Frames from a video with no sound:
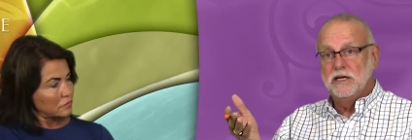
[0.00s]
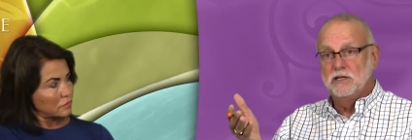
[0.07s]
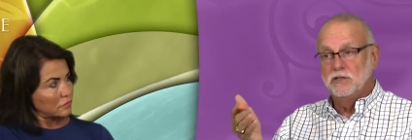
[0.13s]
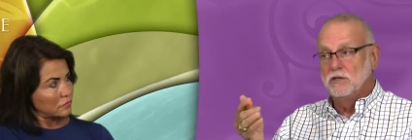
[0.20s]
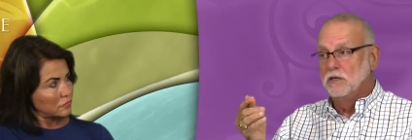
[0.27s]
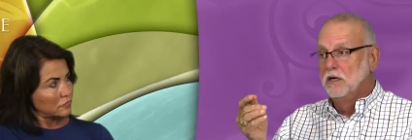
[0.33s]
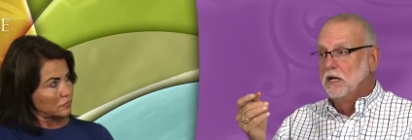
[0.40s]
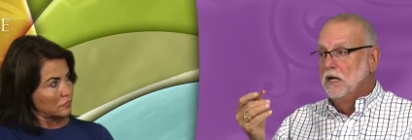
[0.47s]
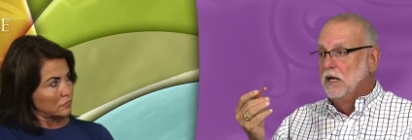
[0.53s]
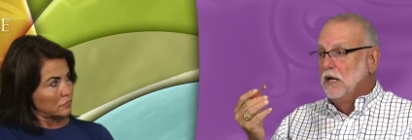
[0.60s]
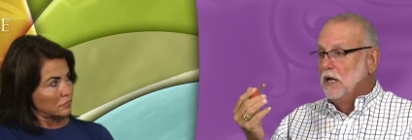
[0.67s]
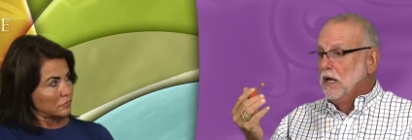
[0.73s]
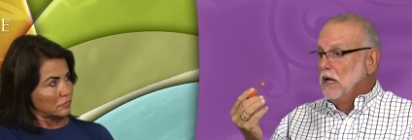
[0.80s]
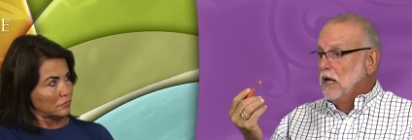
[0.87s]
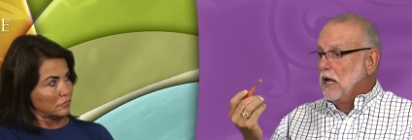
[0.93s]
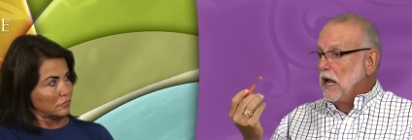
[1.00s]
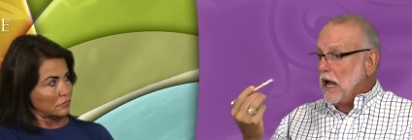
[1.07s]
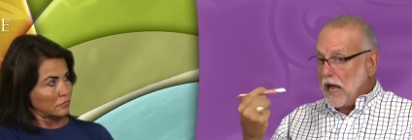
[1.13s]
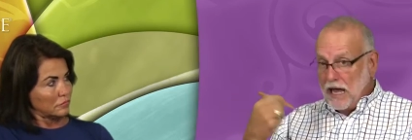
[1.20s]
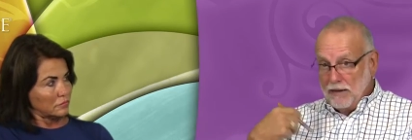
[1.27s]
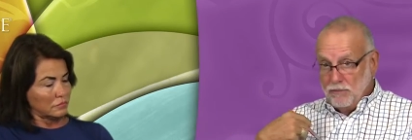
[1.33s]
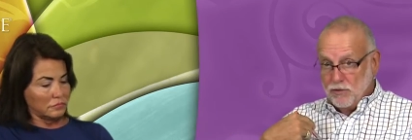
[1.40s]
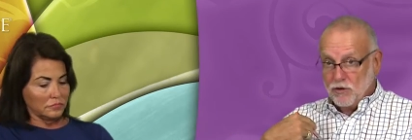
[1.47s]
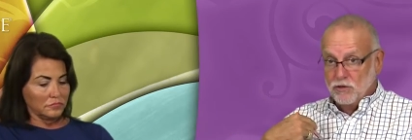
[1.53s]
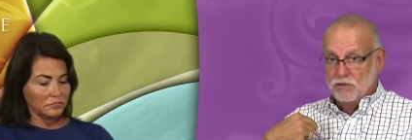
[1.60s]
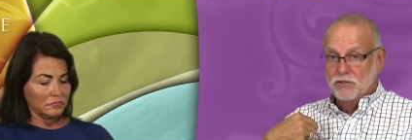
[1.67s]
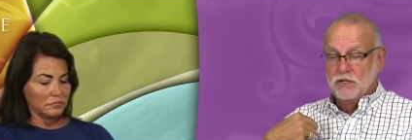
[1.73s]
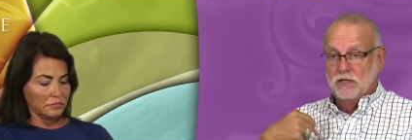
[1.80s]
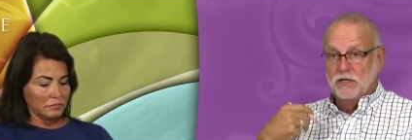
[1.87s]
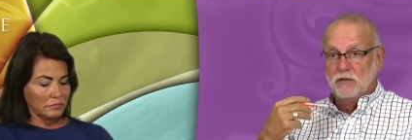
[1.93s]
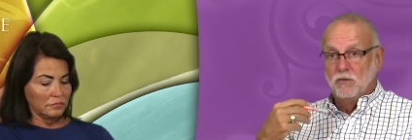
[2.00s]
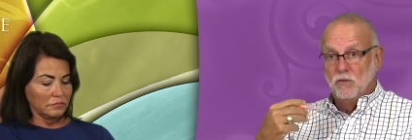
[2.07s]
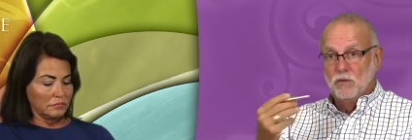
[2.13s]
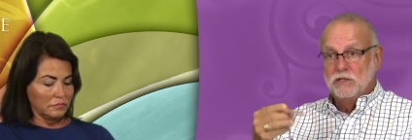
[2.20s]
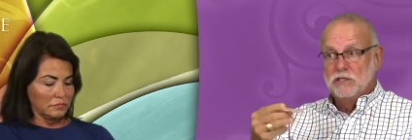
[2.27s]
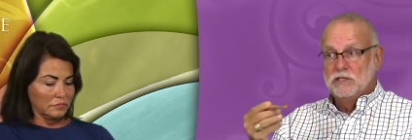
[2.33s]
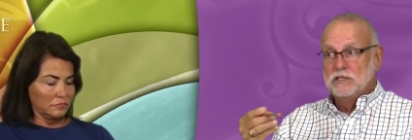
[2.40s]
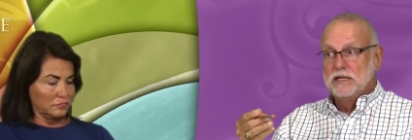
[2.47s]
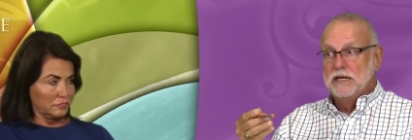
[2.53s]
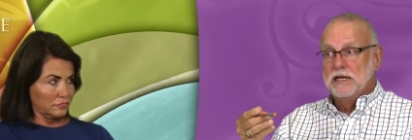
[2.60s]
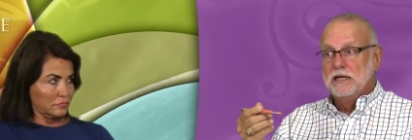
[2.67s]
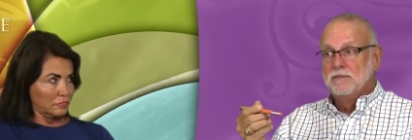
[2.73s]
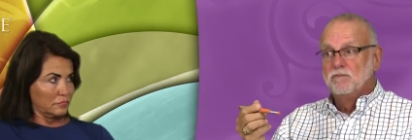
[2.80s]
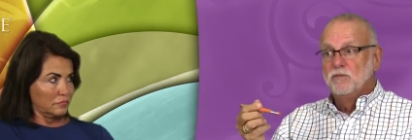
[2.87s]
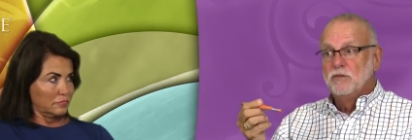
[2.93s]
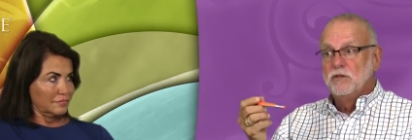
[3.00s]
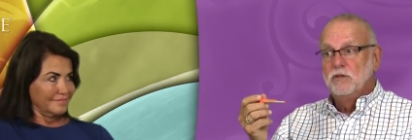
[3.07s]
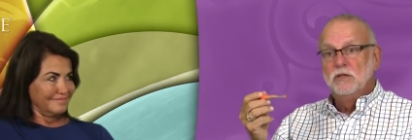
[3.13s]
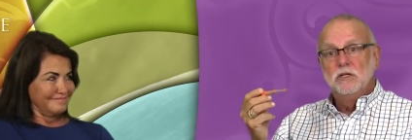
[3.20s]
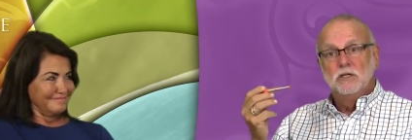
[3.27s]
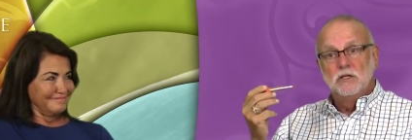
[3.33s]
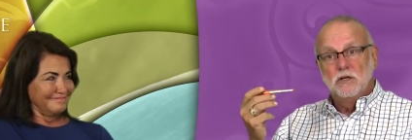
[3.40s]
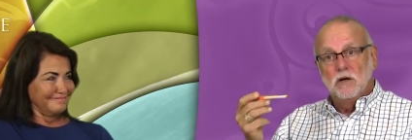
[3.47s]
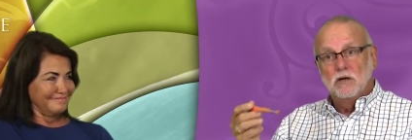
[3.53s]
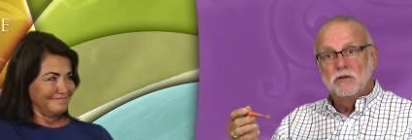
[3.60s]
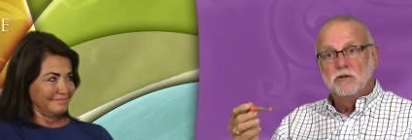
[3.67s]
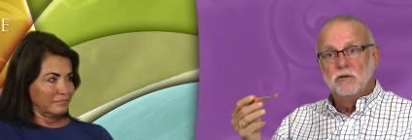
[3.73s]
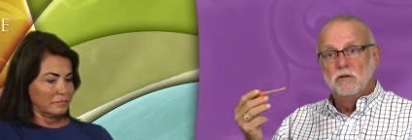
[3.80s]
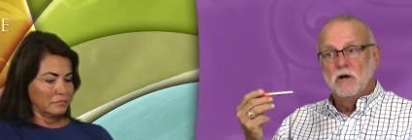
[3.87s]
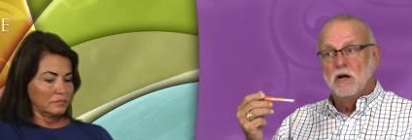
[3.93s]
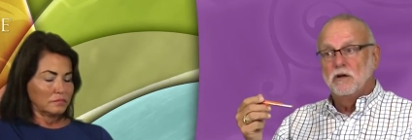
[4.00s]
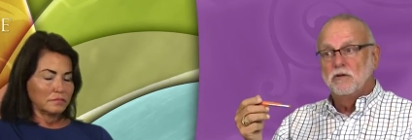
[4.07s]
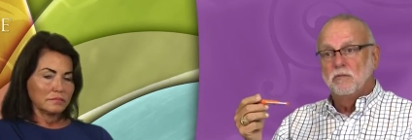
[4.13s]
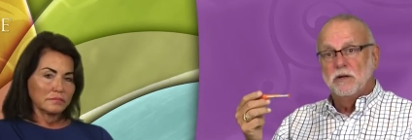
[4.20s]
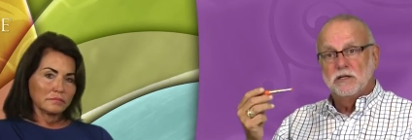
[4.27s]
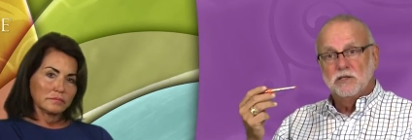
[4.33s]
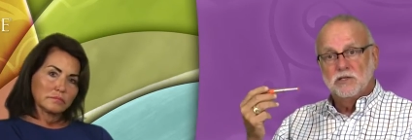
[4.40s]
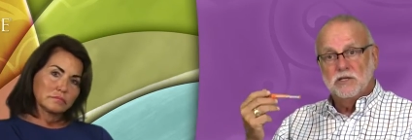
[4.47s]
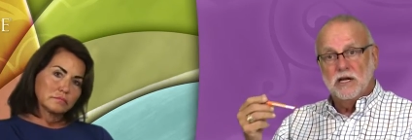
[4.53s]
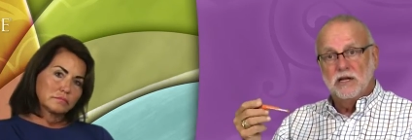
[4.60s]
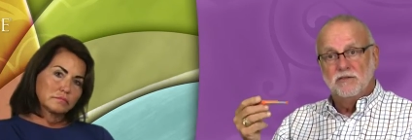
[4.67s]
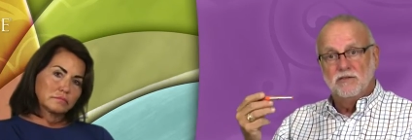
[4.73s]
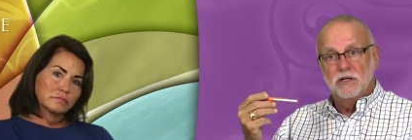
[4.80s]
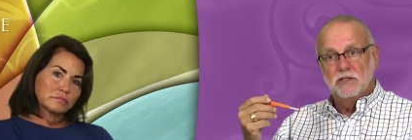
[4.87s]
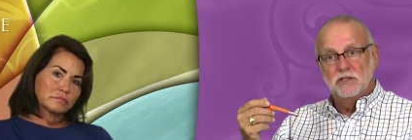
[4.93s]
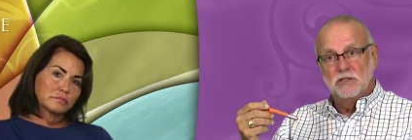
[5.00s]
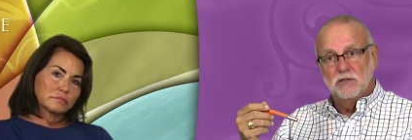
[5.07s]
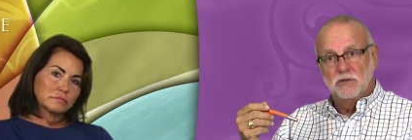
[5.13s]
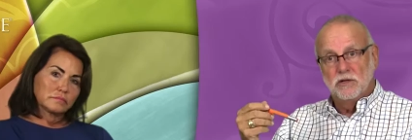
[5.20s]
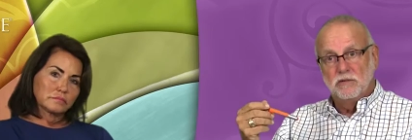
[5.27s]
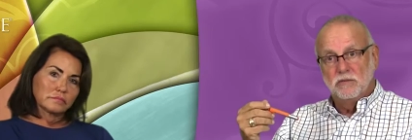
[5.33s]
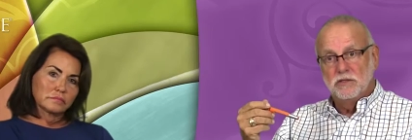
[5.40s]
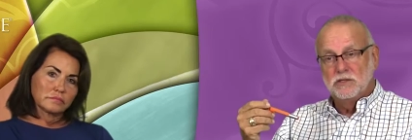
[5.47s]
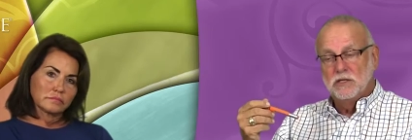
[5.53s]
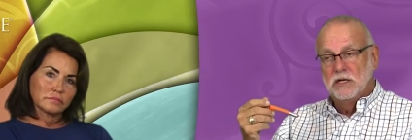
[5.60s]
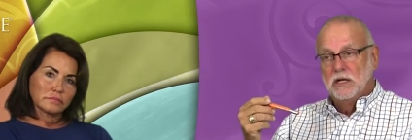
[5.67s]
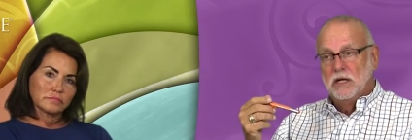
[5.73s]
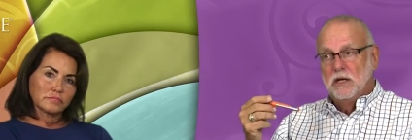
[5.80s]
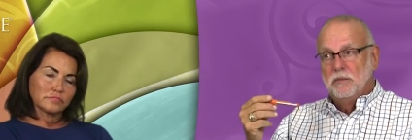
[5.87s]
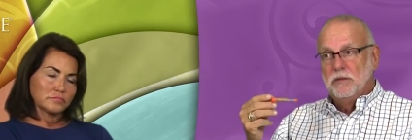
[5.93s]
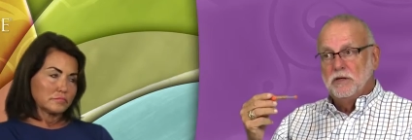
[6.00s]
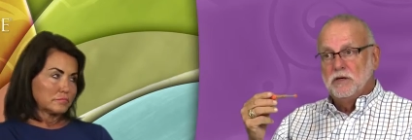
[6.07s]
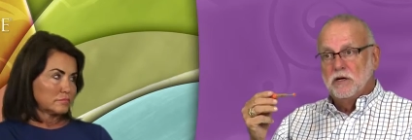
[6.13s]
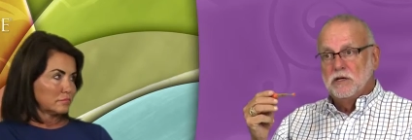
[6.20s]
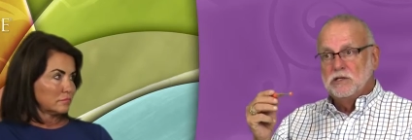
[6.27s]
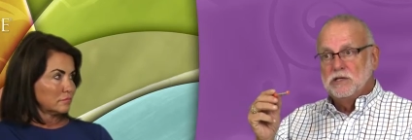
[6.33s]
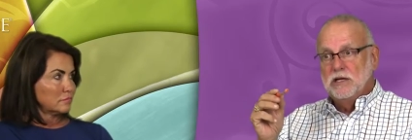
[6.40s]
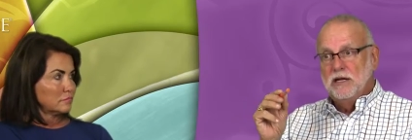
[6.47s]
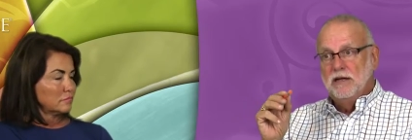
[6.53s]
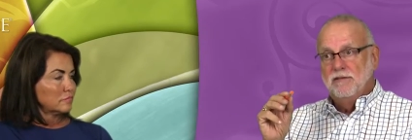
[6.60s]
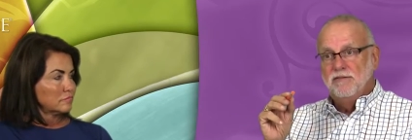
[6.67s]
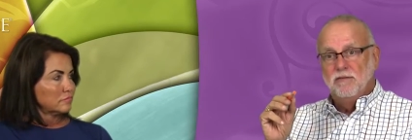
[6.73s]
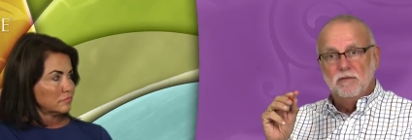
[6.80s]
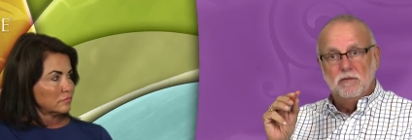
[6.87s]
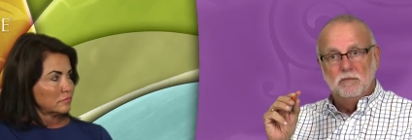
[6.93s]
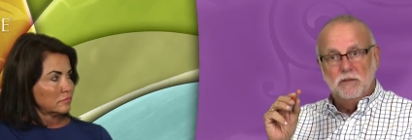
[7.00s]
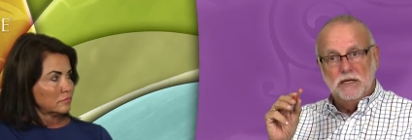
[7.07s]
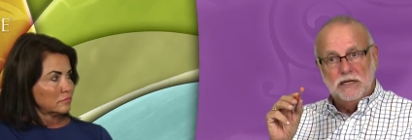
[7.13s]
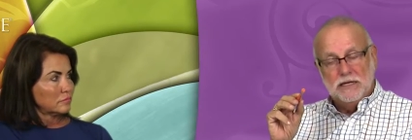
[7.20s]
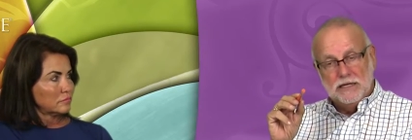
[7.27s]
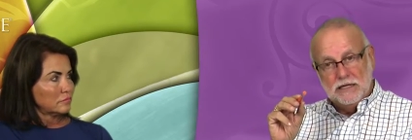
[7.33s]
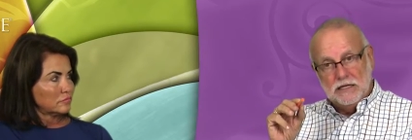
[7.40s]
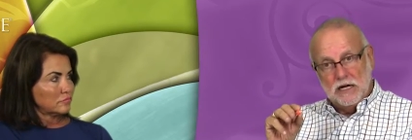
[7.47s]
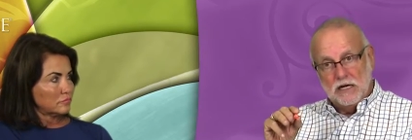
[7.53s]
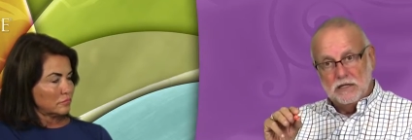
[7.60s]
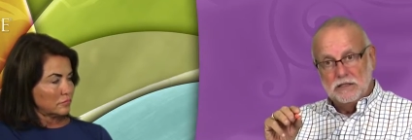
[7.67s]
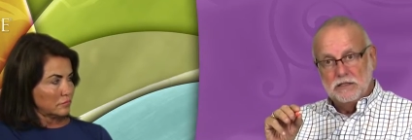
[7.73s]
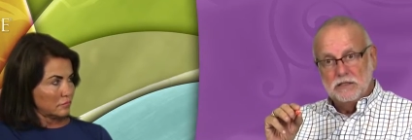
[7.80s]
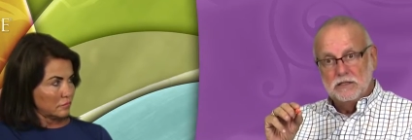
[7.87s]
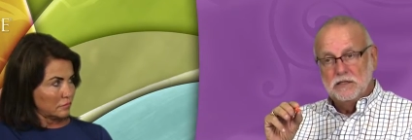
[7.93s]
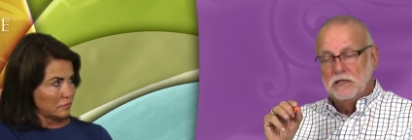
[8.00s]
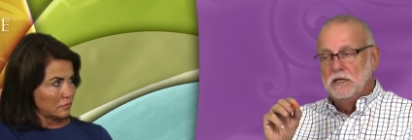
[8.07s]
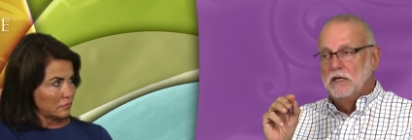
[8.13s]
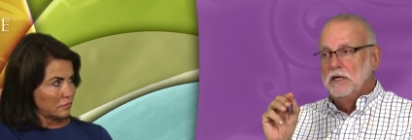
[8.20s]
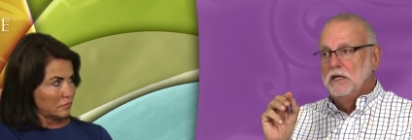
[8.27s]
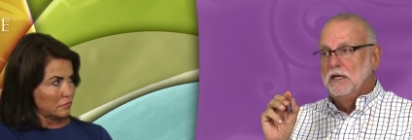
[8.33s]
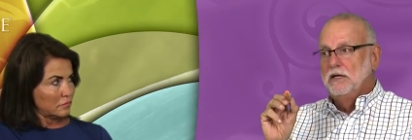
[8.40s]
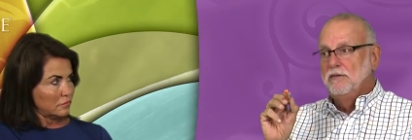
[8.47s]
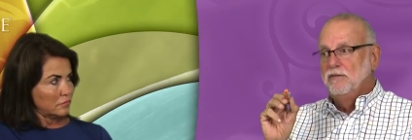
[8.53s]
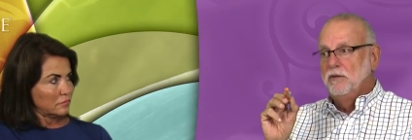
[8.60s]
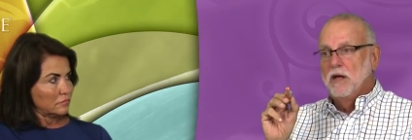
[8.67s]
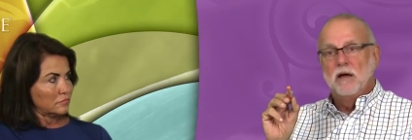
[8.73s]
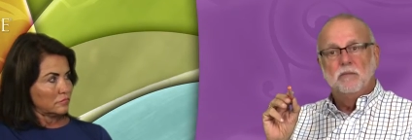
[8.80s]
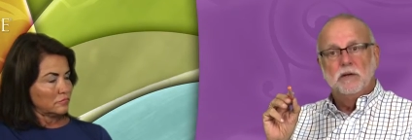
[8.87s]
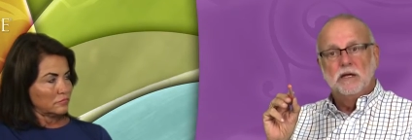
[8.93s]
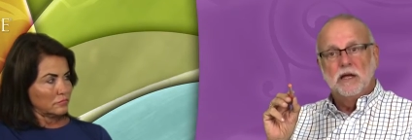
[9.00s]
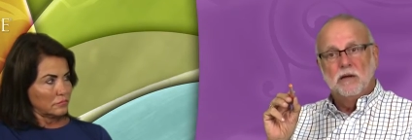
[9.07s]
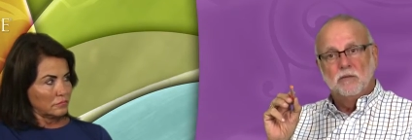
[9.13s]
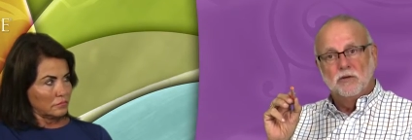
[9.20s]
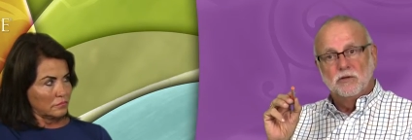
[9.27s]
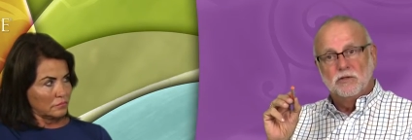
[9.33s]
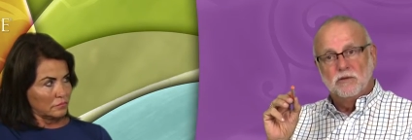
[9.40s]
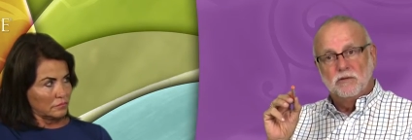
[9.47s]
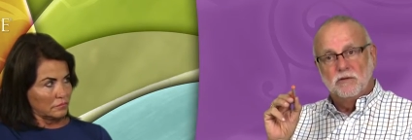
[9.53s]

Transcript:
Speaker 1: cancer, I personally would say you need to talk to your doctor about the side effects of the treatments because if being incontinent, if not being able to,